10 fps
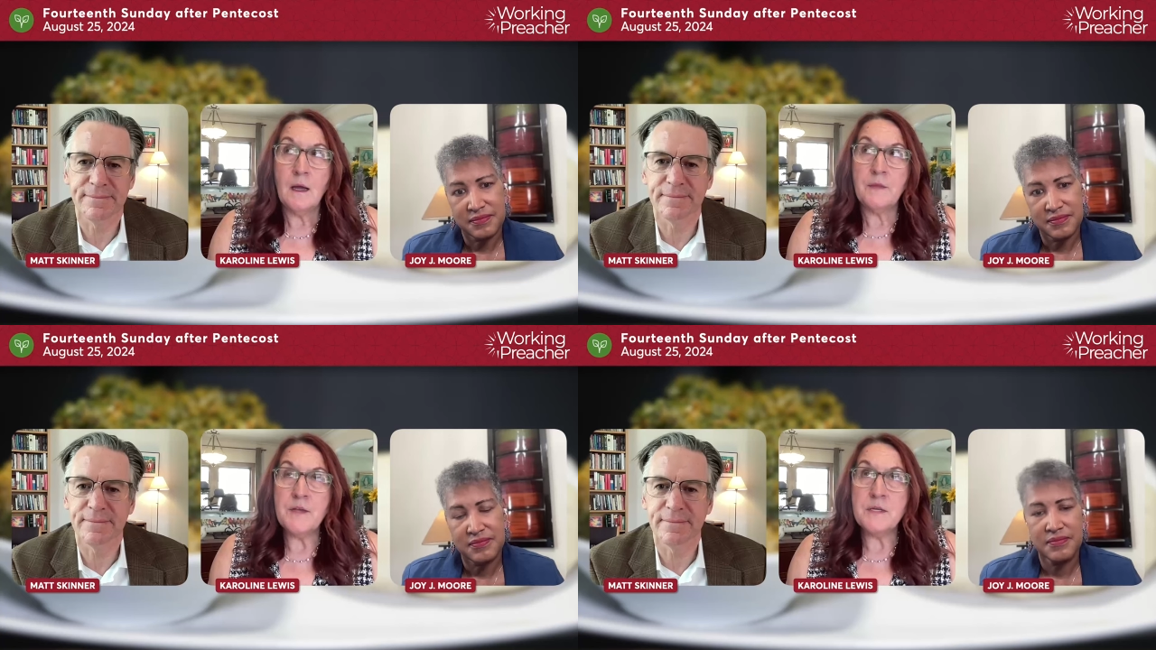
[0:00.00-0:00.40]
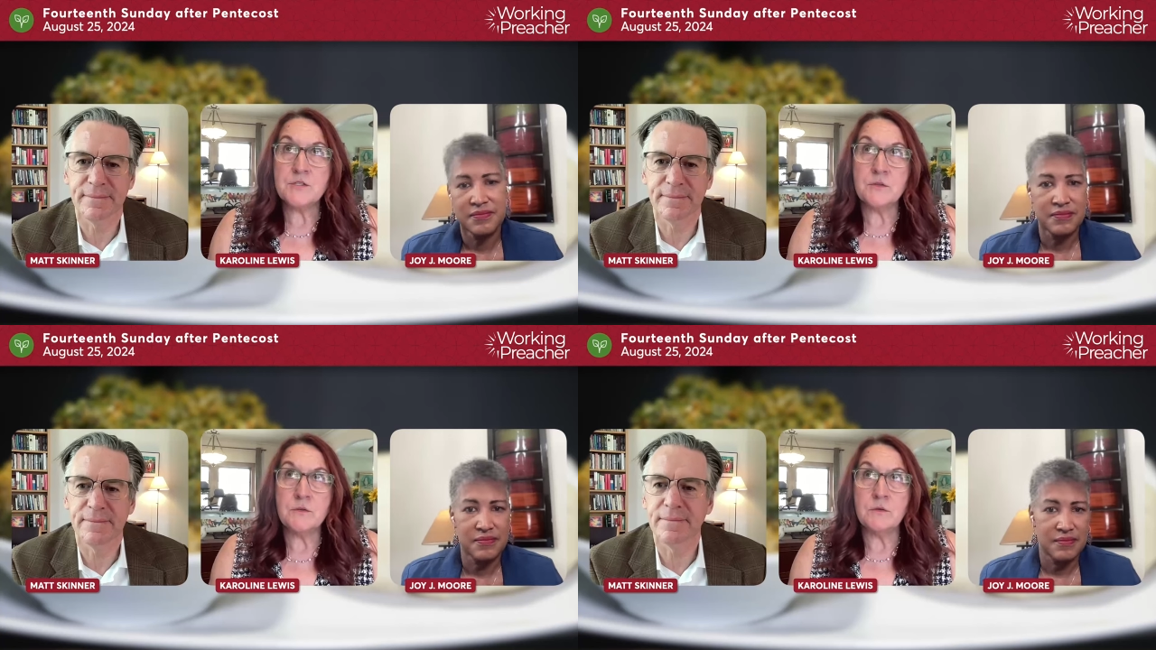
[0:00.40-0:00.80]
Speaker 1: I think,
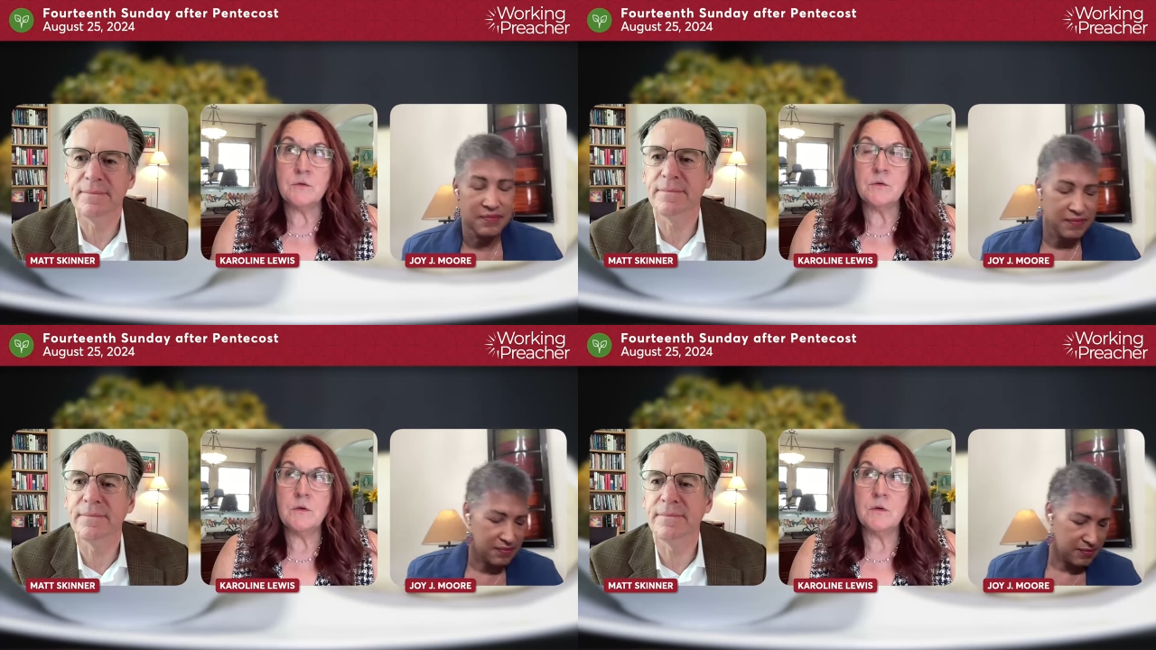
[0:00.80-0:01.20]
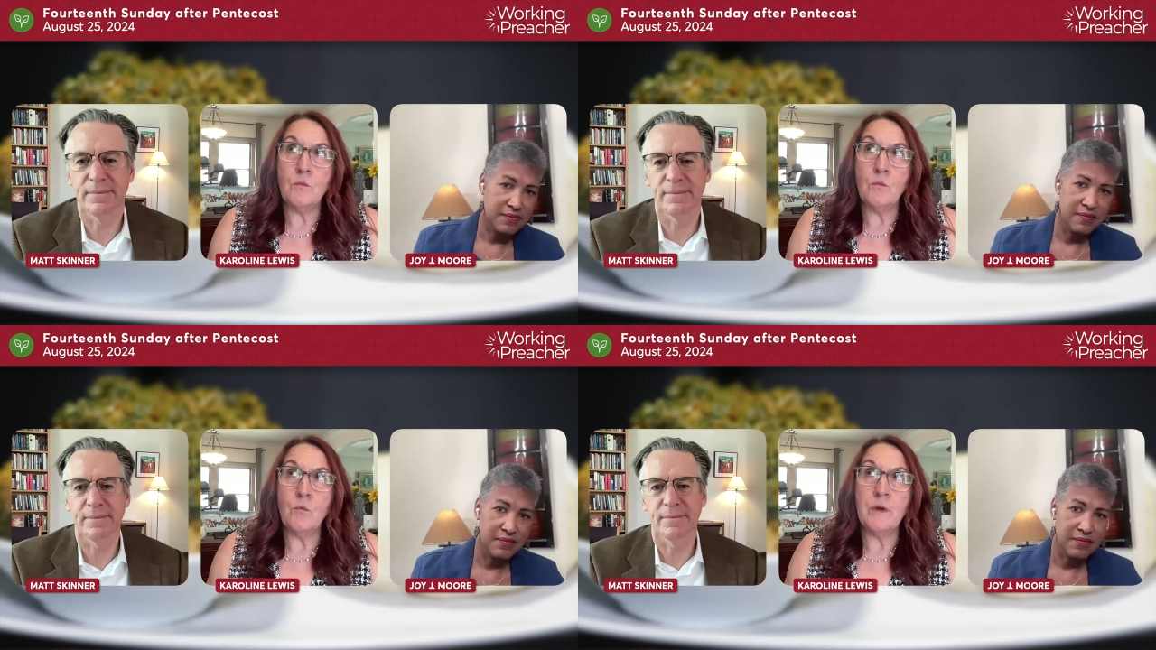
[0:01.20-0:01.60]
too,
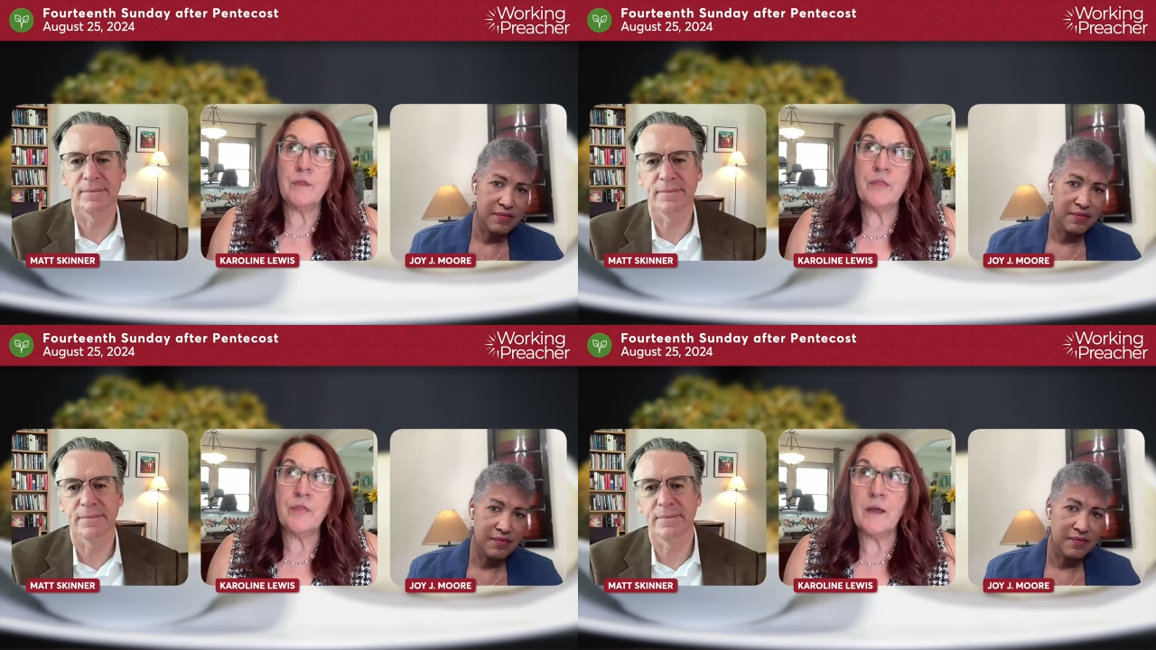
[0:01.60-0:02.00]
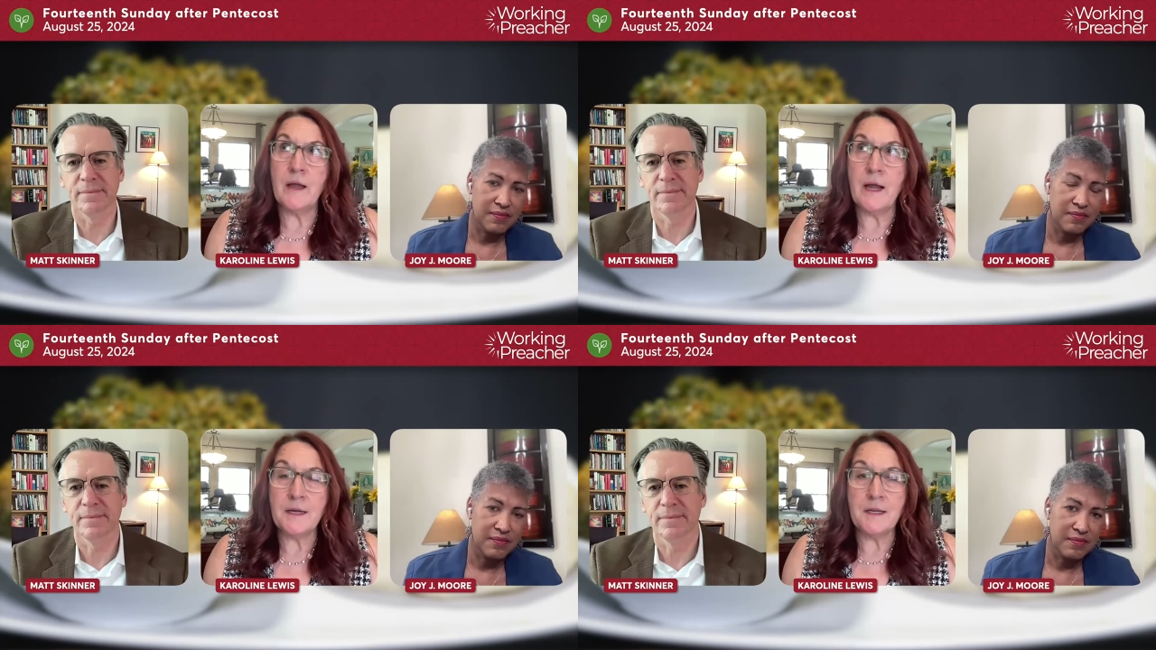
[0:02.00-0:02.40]
with
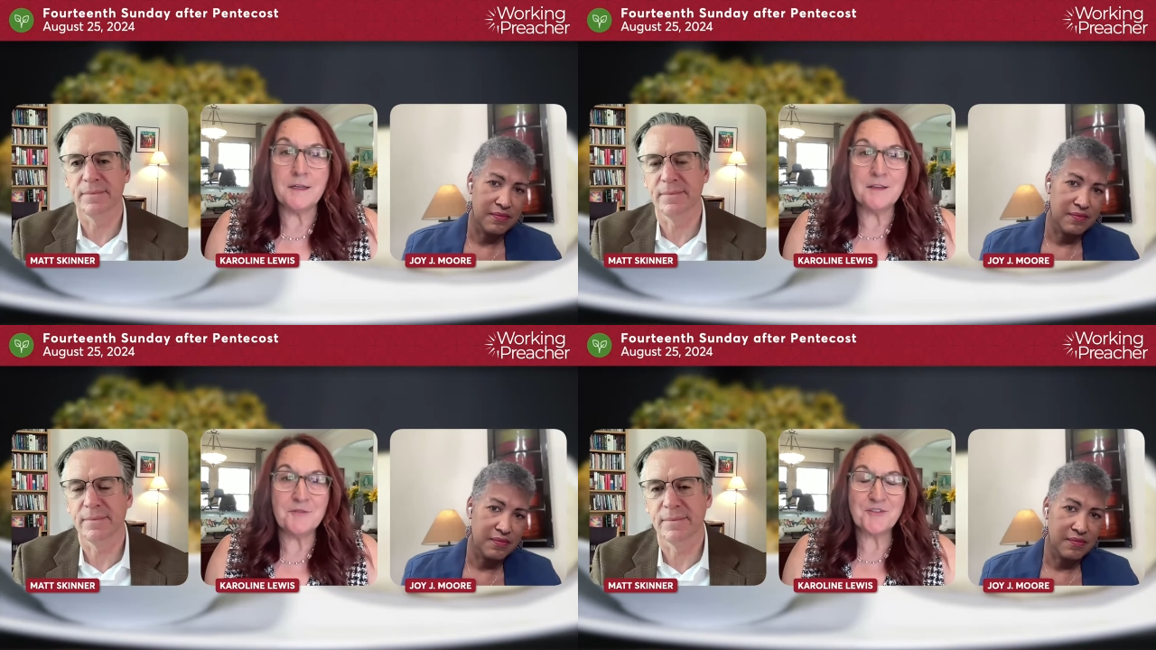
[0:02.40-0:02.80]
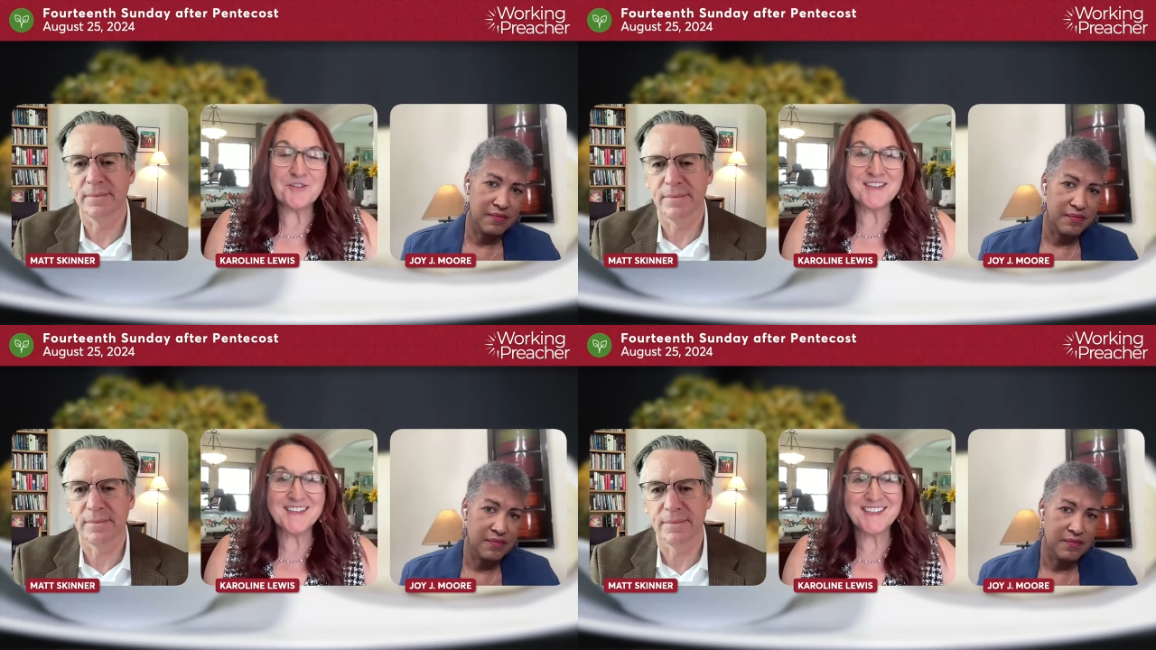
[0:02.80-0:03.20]
adding verses